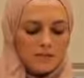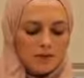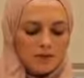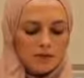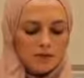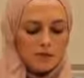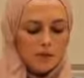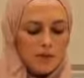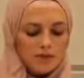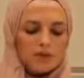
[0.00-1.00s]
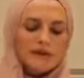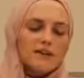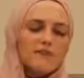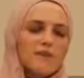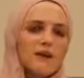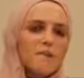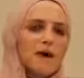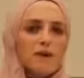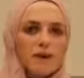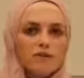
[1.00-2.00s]
importance, what does that say
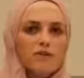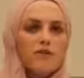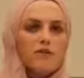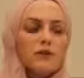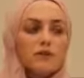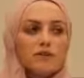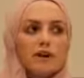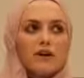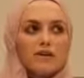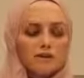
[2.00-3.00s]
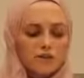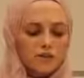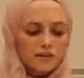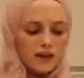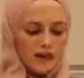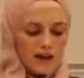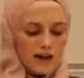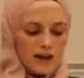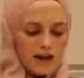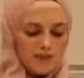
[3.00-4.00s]
about our view of ourselves?
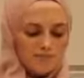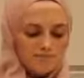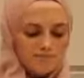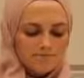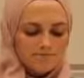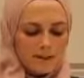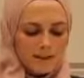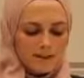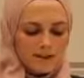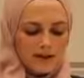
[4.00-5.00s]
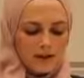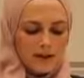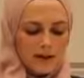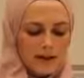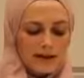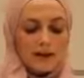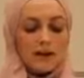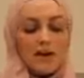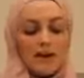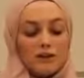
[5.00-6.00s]
So
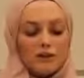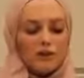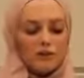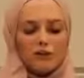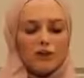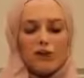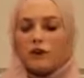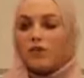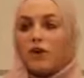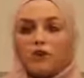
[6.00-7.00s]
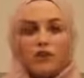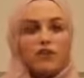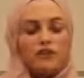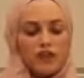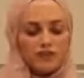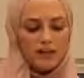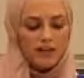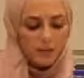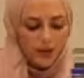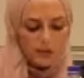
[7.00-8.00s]
I suppose on the topic of converts
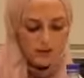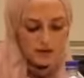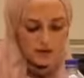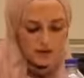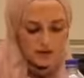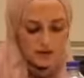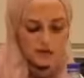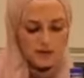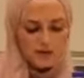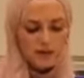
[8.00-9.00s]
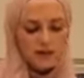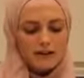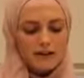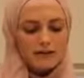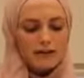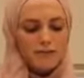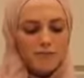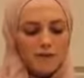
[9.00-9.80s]
generally, what I also usually point out is